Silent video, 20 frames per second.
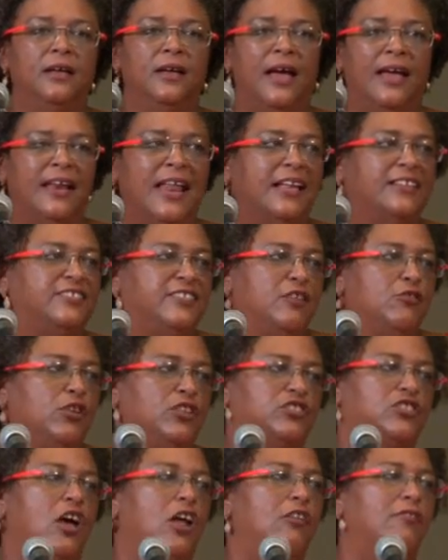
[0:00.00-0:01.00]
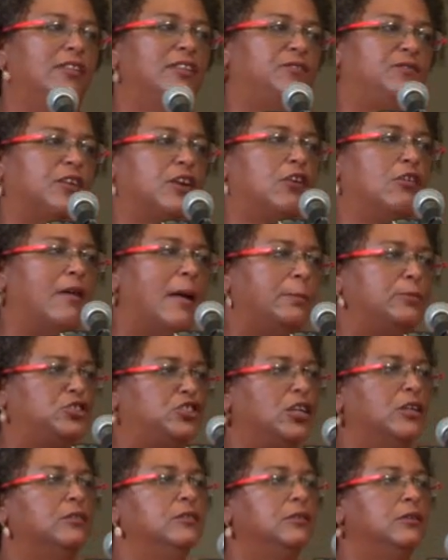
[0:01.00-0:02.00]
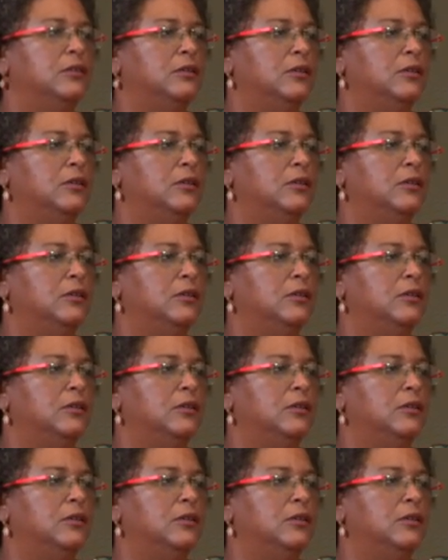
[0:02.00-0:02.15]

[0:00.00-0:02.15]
and that's zero tolerance for corruption.